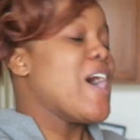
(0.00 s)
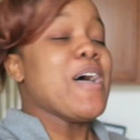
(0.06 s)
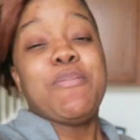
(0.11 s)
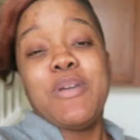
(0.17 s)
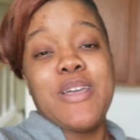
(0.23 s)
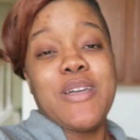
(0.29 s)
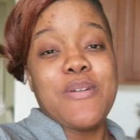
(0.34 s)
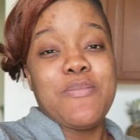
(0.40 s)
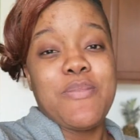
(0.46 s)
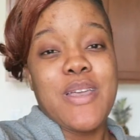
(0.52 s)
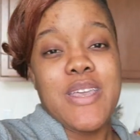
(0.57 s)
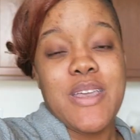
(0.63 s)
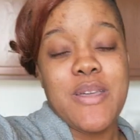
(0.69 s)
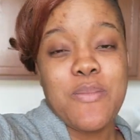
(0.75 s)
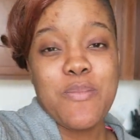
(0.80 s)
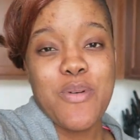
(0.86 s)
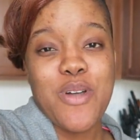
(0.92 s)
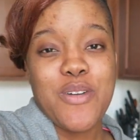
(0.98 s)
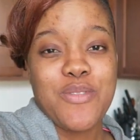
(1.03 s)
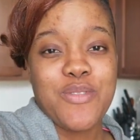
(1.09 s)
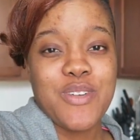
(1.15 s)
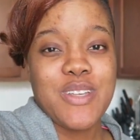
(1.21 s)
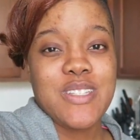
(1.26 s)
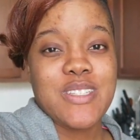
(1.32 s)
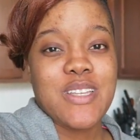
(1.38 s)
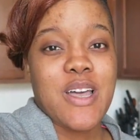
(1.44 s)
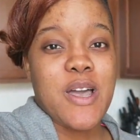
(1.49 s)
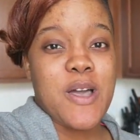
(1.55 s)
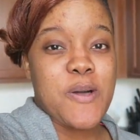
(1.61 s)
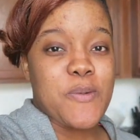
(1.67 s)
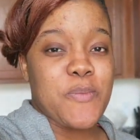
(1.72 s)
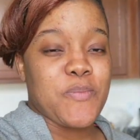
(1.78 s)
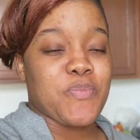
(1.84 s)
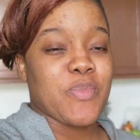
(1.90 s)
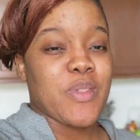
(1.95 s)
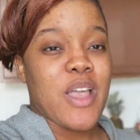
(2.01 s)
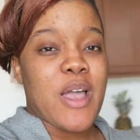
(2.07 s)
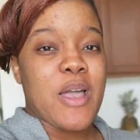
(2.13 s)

I'm here making breakfast. Um,